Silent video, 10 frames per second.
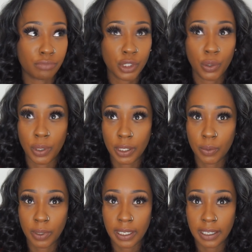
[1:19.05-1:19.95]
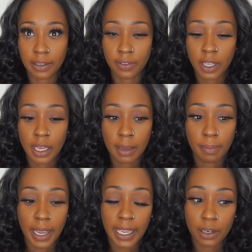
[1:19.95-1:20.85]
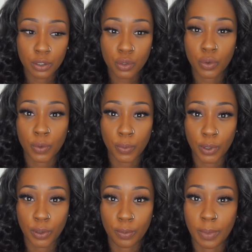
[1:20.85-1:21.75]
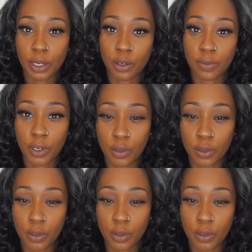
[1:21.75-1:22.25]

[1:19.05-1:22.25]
quick weave. My hair is cornrow. My girlfriend